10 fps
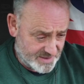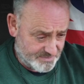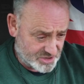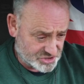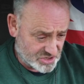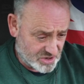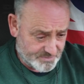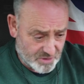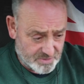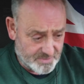of air pressure,
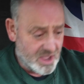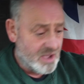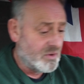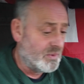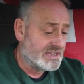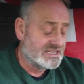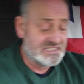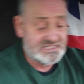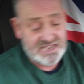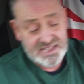not a problem. But we can
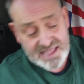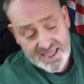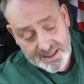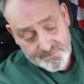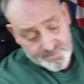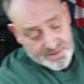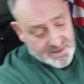see that